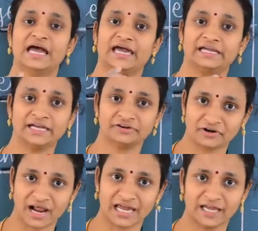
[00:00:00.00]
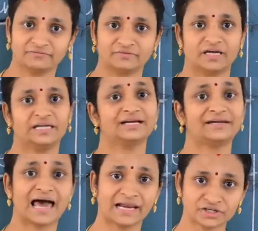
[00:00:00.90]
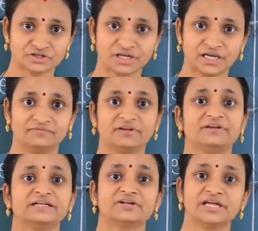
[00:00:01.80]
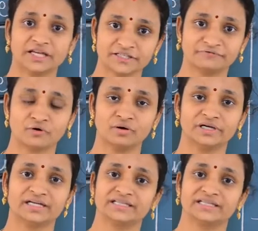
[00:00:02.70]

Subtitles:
In a drive, in a directory, we will create a folder,